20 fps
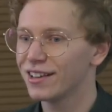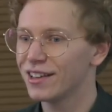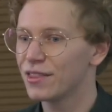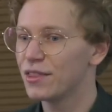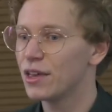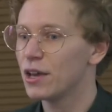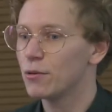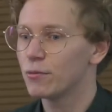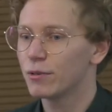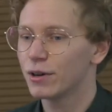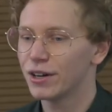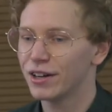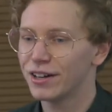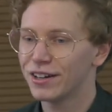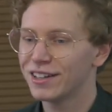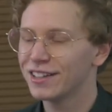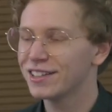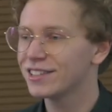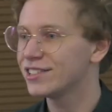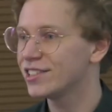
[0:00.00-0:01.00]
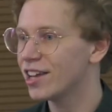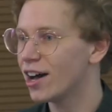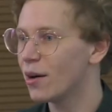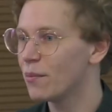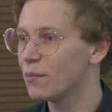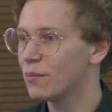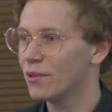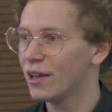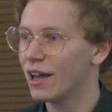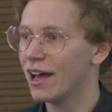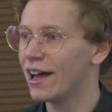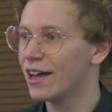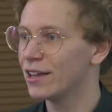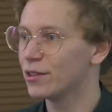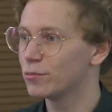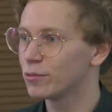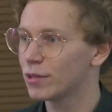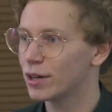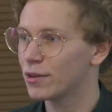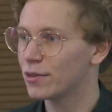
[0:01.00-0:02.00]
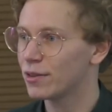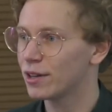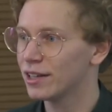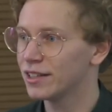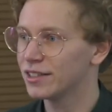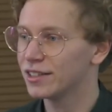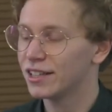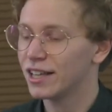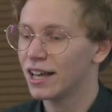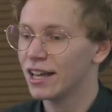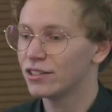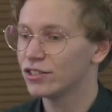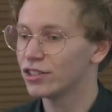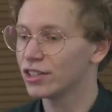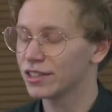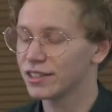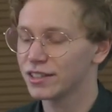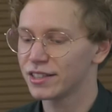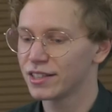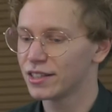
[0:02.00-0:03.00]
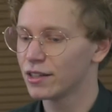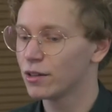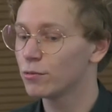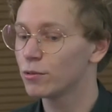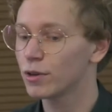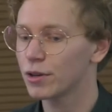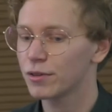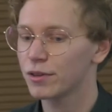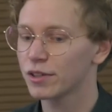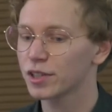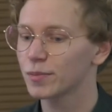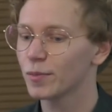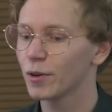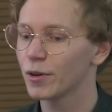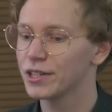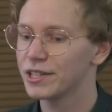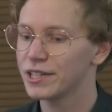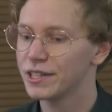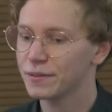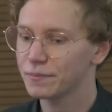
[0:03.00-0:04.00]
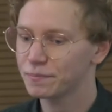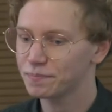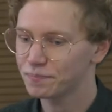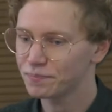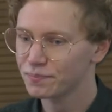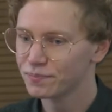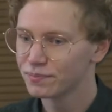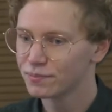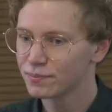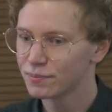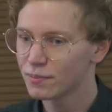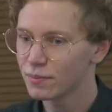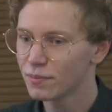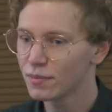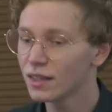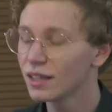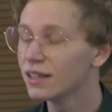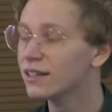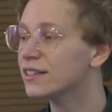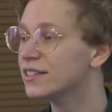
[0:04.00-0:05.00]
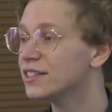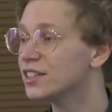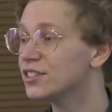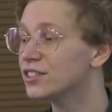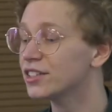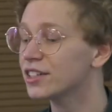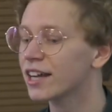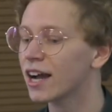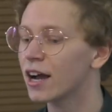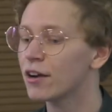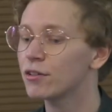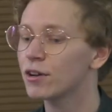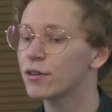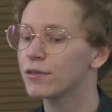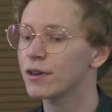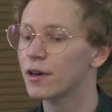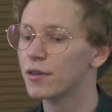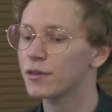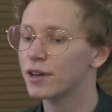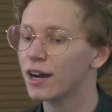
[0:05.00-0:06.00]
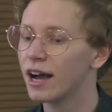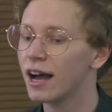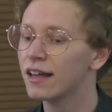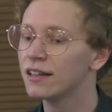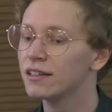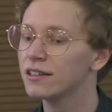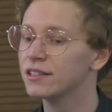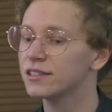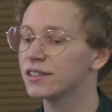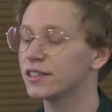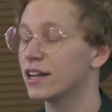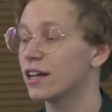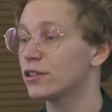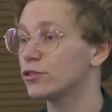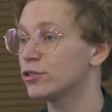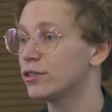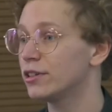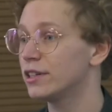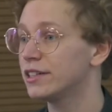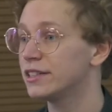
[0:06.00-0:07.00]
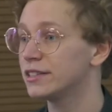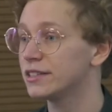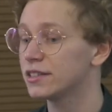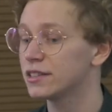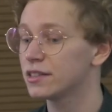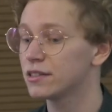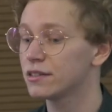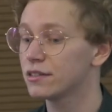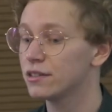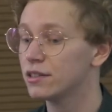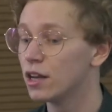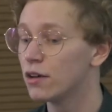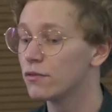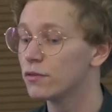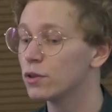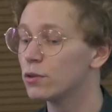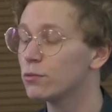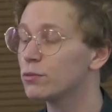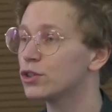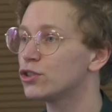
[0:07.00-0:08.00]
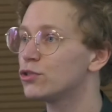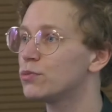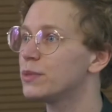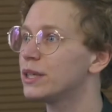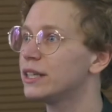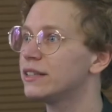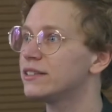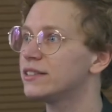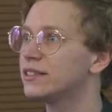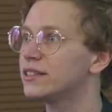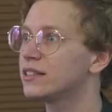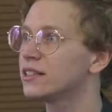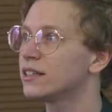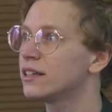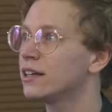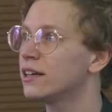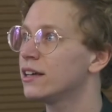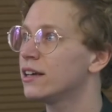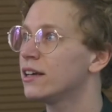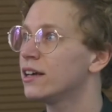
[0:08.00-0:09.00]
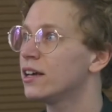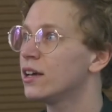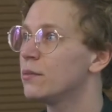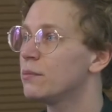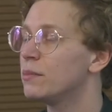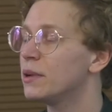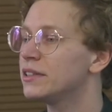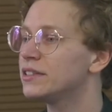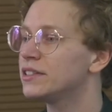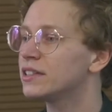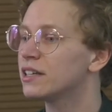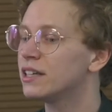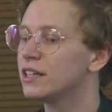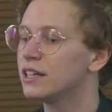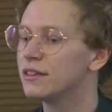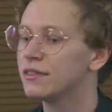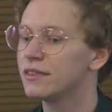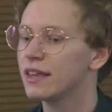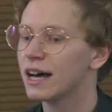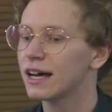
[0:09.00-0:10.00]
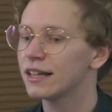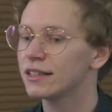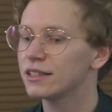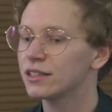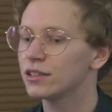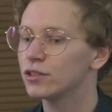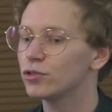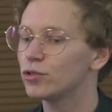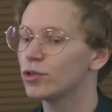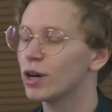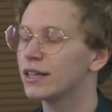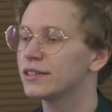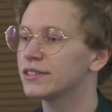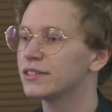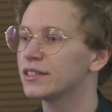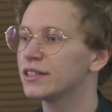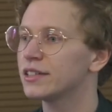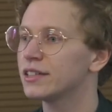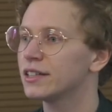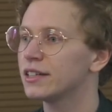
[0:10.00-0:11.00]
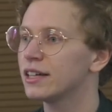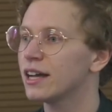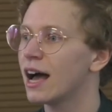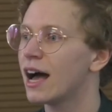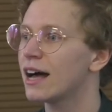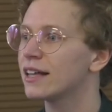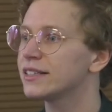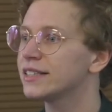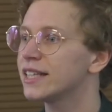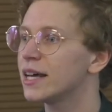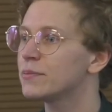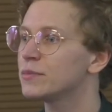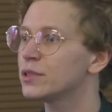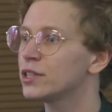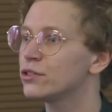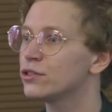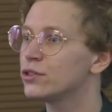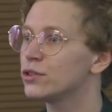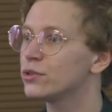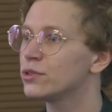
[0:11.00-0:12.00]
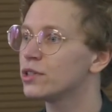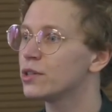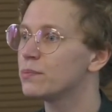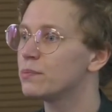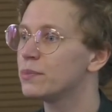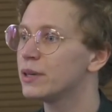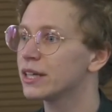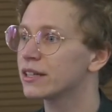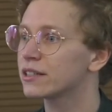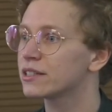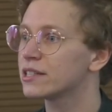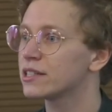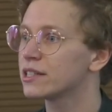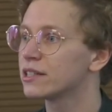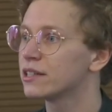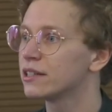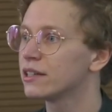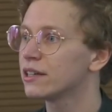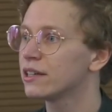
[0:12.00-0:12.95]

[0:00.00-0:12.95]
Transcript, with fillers: they were dumb and worthless and just worth exploiting. Sister Carrie, on the other hand, is a naturalist novel, which means basically that Dreiser attempted to depict